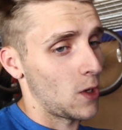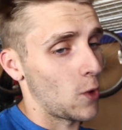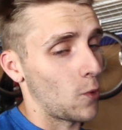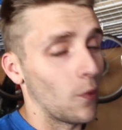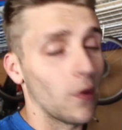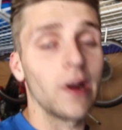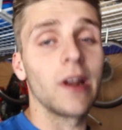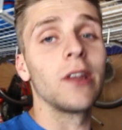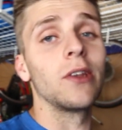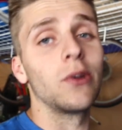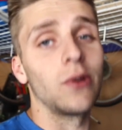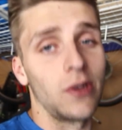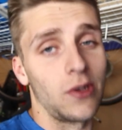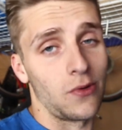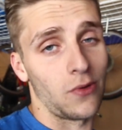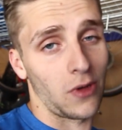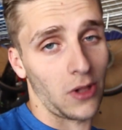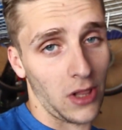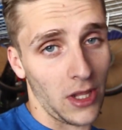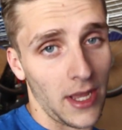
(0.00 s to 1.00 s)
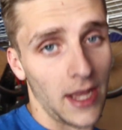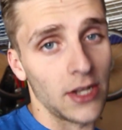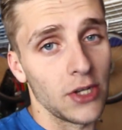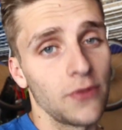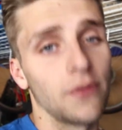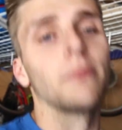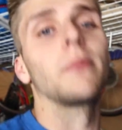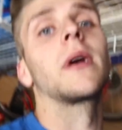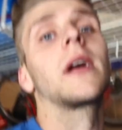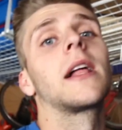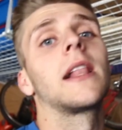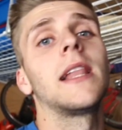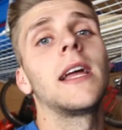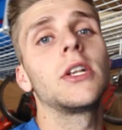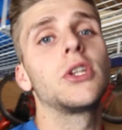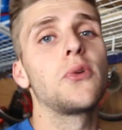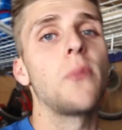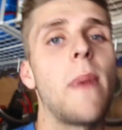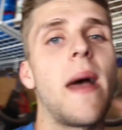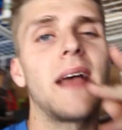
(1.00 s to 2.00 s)
we're gonna need a new clutch from
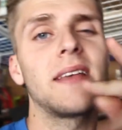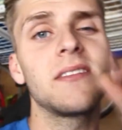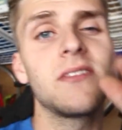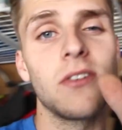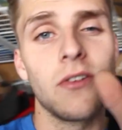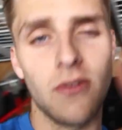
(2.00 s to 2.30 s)
Clutchmasters.